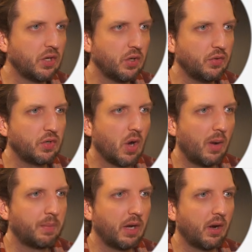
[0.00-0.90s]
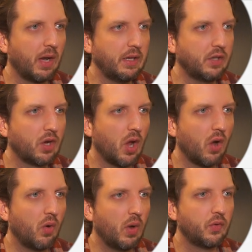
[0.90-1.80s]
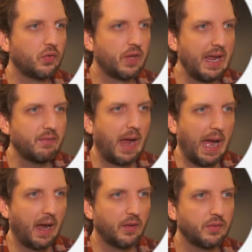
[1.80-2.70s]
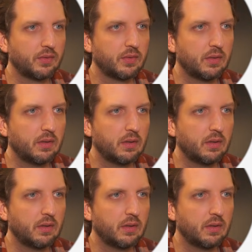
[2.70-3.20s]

can do is you go up here and you go Save As,